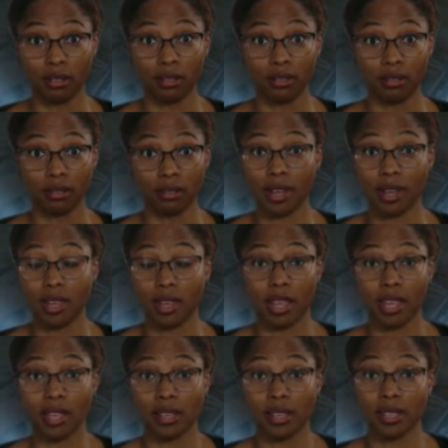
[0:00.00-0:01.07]
Right?
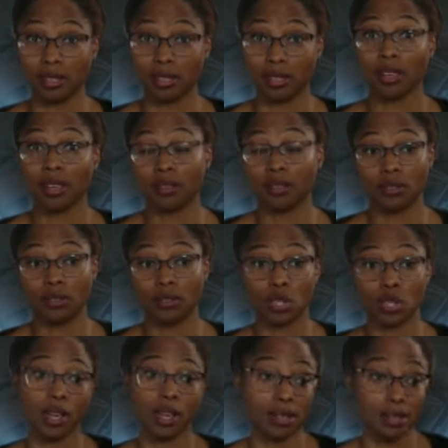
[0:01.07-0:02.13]
Isn't it
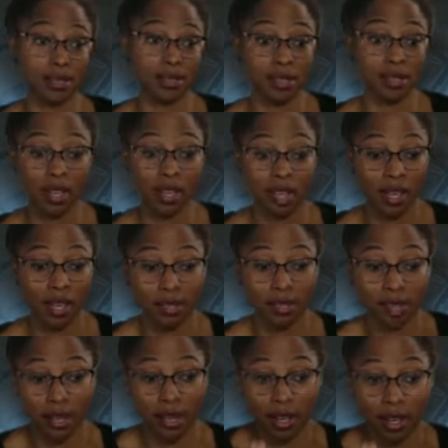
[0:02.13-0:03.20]
just
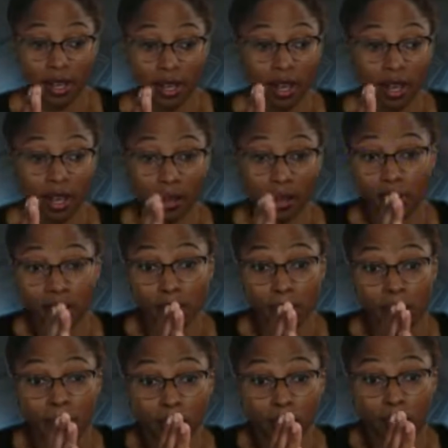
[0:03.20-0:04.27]
a
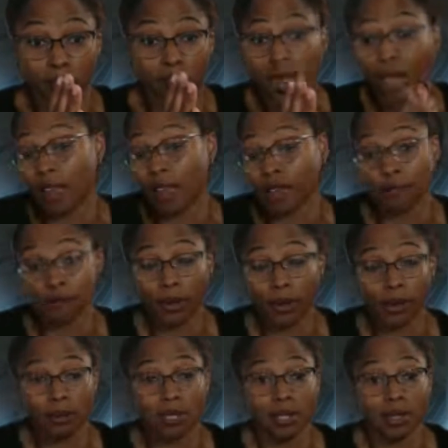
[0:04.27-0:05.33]
platform to
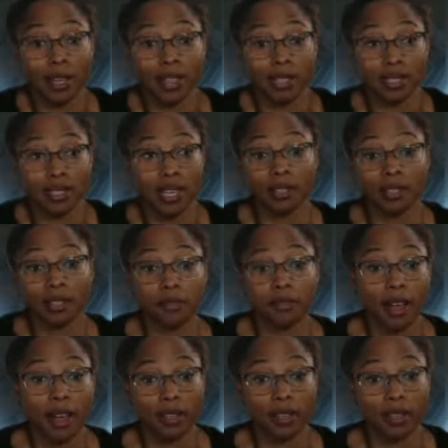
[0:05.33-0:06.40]
identify
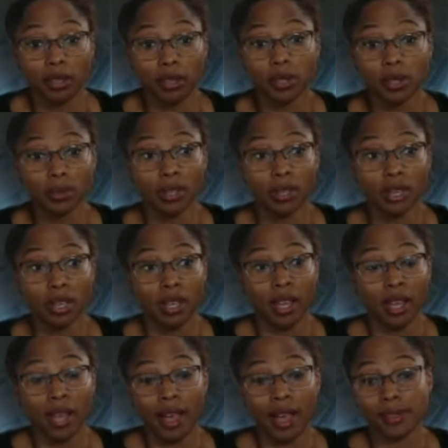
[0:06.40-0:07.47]
you as a
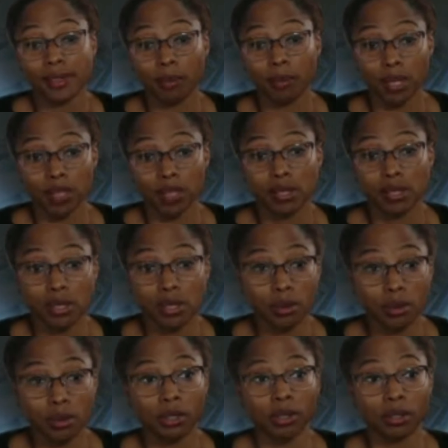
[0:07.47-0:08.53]
business owner
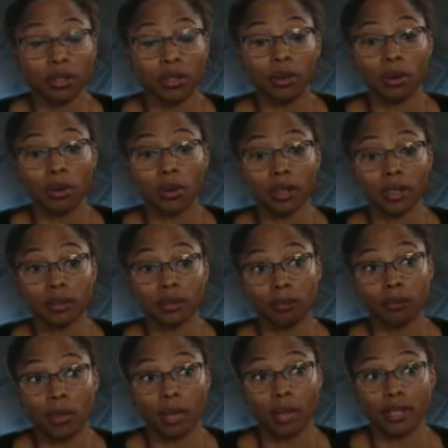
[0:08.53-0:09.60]
or identify your
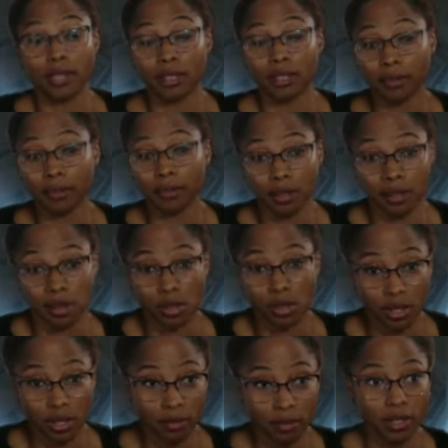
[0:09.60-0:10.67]
service?
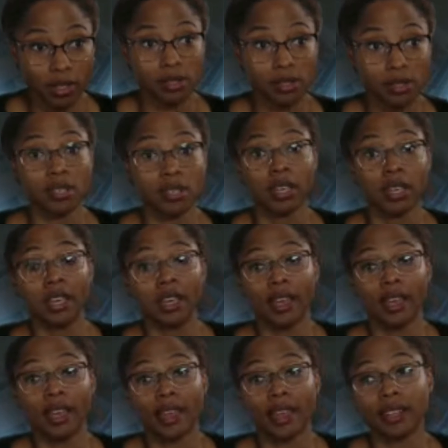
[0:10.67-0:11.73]
And even
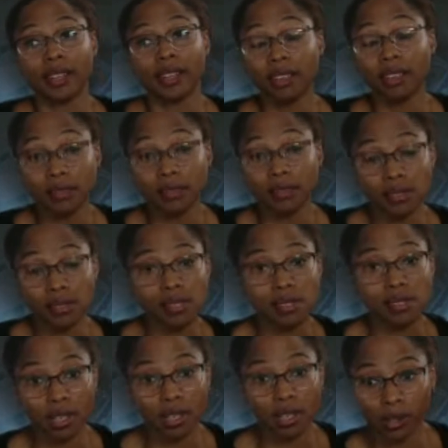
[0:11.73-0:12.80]
still,
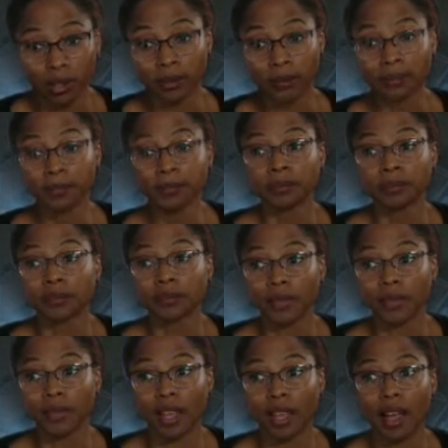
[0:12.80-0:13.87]
I look at